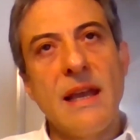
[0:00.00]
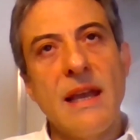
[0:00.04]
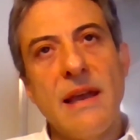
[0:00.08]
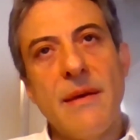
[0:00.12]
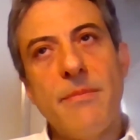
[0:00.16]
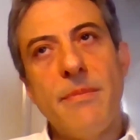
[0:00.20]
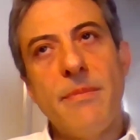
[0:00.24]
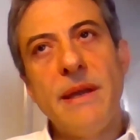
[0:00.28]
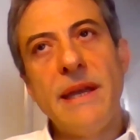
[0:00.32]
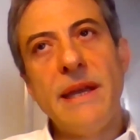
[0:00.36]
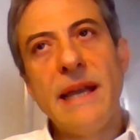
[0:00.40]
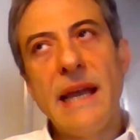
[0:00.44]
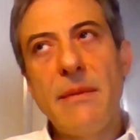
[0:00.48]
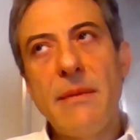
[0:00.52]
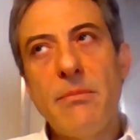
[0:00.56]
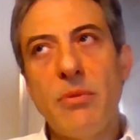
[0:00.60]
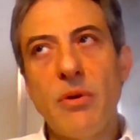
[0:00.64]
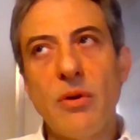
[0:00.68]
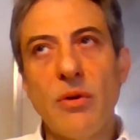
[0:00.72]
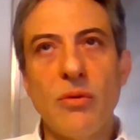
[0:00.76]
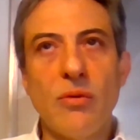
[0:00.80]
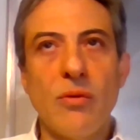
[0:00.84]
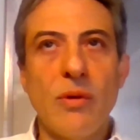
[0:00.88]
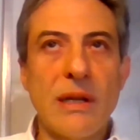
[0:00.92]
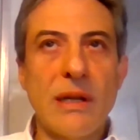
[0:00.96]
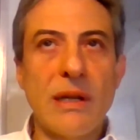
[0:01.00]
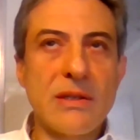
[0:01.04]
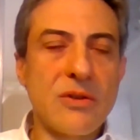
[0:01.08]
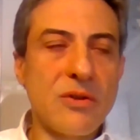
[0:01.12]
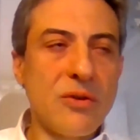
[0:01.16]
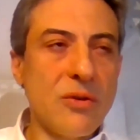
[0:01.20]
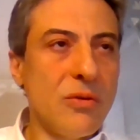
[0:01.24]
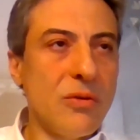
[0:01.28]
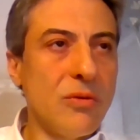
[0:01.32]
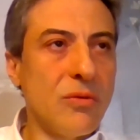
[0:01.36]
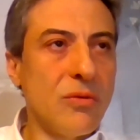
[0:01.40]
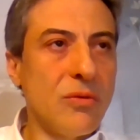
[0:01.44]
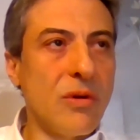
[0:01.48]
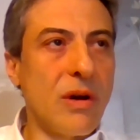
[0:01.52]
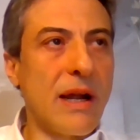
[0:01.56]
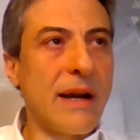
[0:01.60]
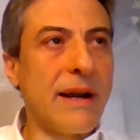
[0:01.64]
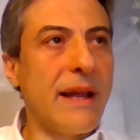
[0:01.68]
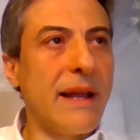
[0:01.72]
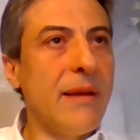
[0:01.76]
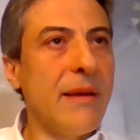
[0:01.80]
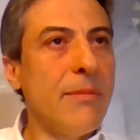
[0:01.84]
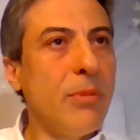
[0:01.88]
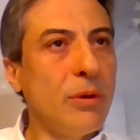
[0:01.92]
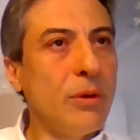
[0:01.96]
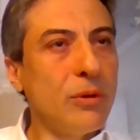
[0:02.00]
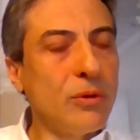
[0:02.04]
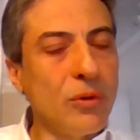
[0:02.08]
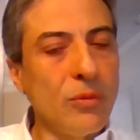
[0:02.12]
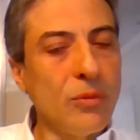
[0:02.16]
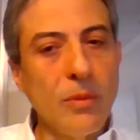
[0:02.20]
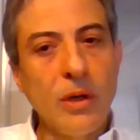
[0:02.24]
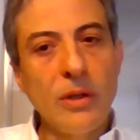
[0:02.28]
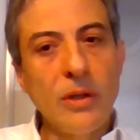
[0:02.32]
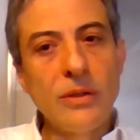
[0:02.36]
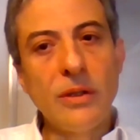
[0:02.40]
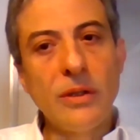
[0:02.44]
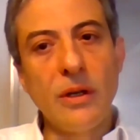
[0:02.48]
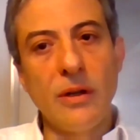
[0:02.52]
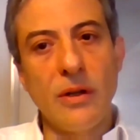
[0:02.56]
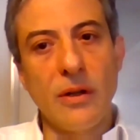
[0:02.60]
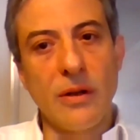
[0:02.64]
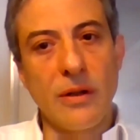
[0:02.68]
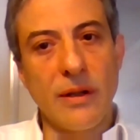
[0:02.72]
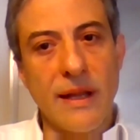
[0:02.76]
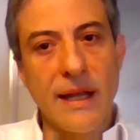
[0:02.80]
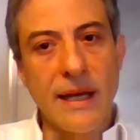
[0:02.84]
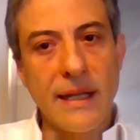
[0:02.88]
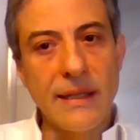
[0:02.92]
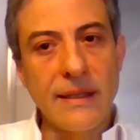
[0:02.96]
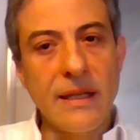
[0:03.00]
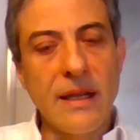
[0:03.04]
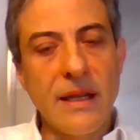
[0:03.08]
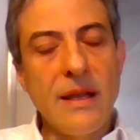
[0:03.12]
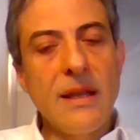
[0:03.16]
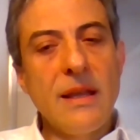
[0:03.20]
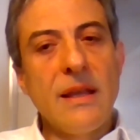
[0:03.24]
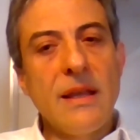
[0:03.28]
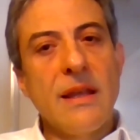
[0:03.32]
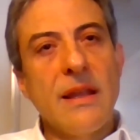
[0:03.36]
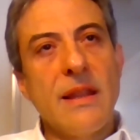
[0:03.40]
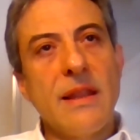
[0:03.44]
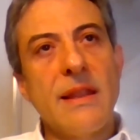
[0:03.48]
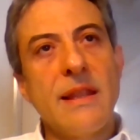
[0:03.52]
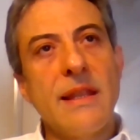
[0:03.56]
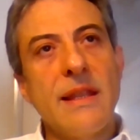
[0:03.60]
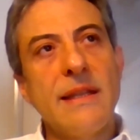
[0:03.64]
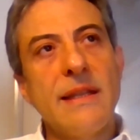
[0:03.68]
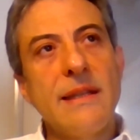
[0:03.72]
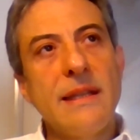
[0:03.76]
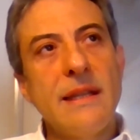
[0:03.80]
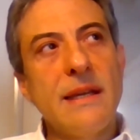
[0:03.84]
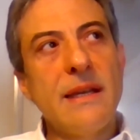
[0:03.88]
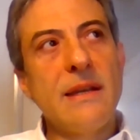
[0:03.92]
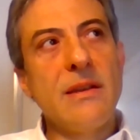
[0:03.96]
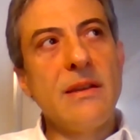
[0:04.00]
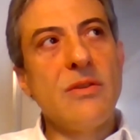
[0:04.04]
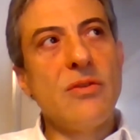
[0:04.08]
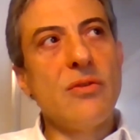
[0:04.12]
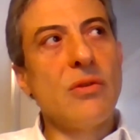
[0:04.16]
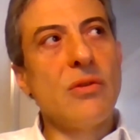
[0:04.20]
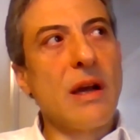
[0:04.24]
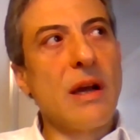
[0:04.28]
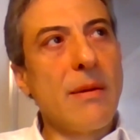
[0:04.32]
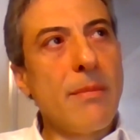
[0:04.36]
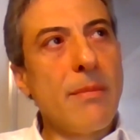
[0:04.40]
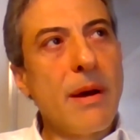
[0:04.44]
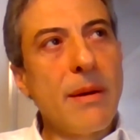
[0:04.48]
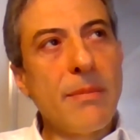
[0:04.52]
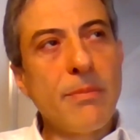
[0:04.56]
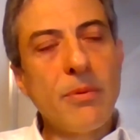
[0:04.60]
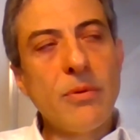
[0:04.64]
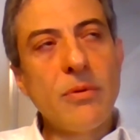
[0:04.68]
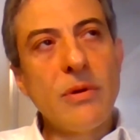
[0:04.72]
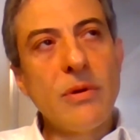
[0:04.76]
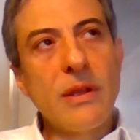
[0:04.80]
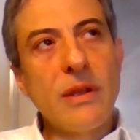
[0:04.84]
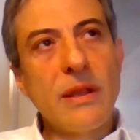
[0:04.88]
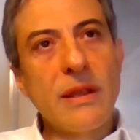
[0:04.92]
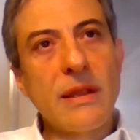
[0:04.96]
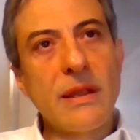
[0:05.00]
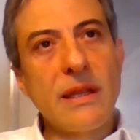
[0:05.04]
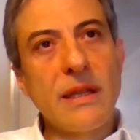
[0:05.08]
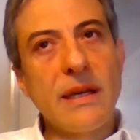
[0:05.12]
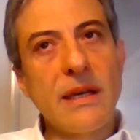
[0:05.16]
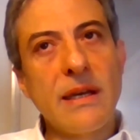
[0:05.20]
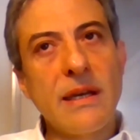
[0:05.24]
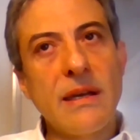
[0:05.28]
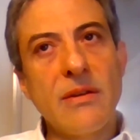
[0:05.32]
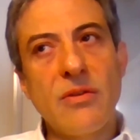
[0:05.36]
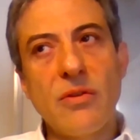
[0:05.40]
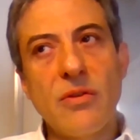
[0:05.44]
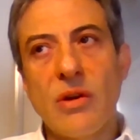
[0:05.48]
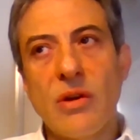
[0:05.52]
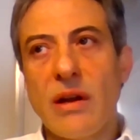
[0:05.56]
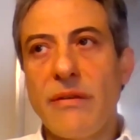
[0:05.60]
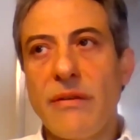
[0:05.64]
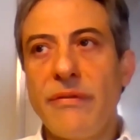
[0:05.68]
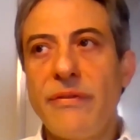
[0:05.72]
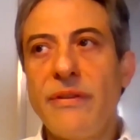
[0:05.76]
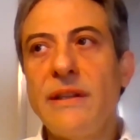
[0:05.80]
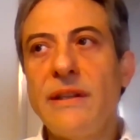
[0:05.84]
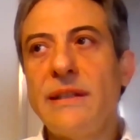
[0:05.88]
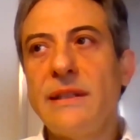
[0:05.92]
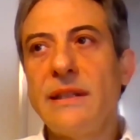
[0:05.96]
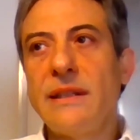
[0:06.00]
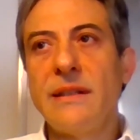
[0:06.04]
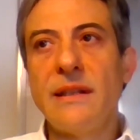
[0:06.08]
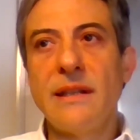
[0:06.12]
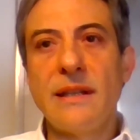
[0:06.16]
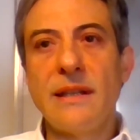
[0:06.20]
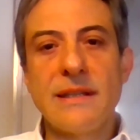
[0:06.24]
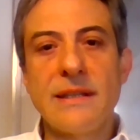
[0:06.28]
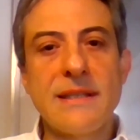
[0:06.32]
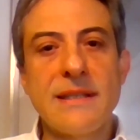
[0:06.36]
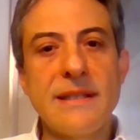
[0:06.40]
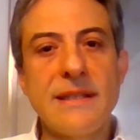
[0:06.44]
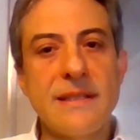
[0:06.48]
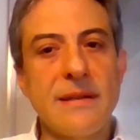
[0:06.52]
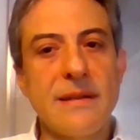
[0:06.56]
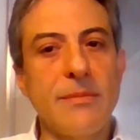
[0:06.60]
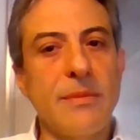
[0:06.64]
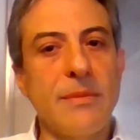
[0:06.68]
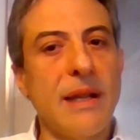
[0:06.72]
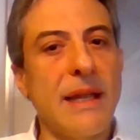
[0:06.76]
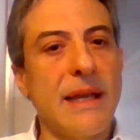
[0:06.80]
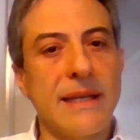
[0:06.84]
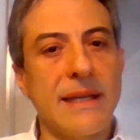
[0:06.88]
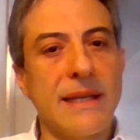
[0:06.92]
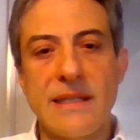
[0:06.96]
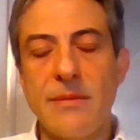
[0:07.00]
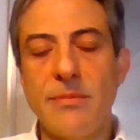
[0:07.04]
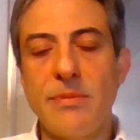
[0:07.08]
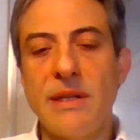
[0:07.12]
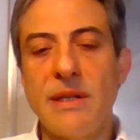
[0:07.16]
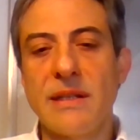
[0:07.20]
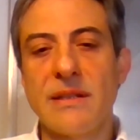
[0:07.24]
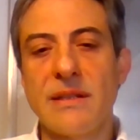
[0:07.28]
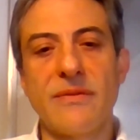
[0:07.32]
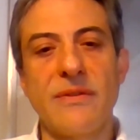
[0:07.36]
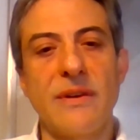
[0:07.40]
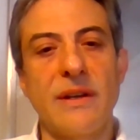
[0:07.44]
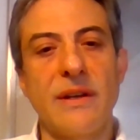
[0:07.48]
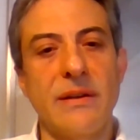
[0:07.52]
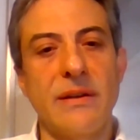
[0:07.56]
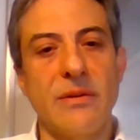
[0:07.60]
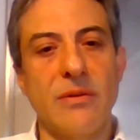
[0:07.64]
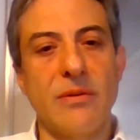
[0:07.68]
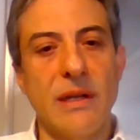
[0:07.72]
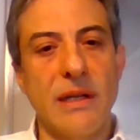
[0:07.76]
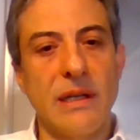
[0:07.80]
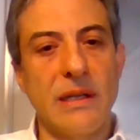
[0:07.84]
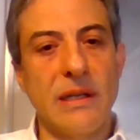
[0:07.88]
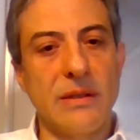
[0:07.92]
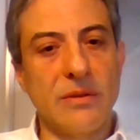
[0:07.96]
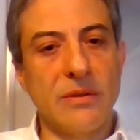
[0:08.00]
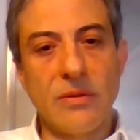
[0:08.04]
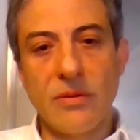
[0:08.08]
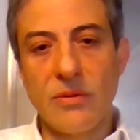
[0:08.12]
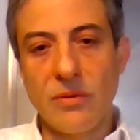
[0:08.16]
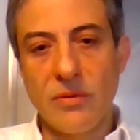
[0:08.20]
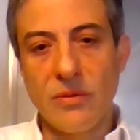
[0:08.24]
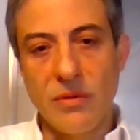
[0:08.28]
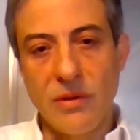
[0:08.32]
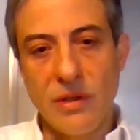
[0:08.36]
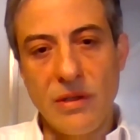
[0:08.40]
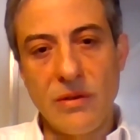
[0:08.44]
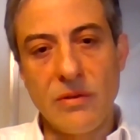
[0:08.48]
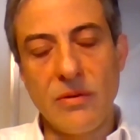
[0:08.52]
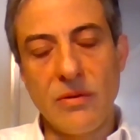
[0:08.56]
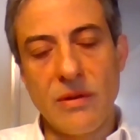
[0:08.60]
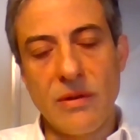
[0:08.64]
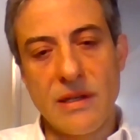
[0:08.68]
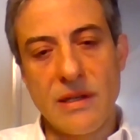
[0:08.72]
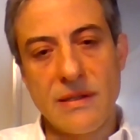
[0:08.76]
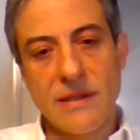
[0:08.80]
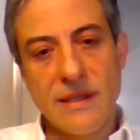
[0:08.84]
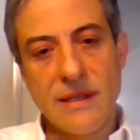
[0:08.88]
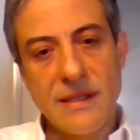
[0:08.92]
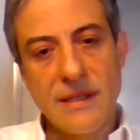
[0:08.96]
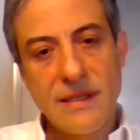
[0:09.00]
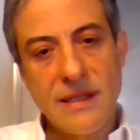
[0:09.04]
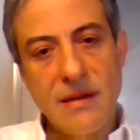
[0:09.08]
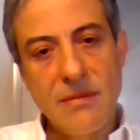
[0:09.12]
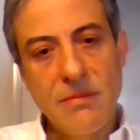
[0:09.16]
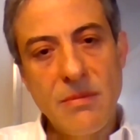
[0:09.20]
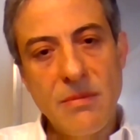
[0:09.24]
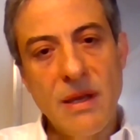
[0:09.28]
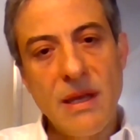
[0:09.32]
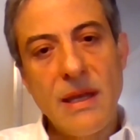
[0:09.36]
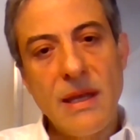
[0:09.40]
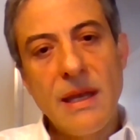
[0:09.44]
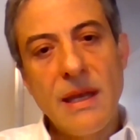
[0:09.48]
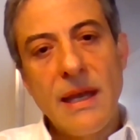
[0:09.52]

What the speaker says: And being able, once you are able to model all that, then you come up with, you can fit in a system like Shiptex very well into the system.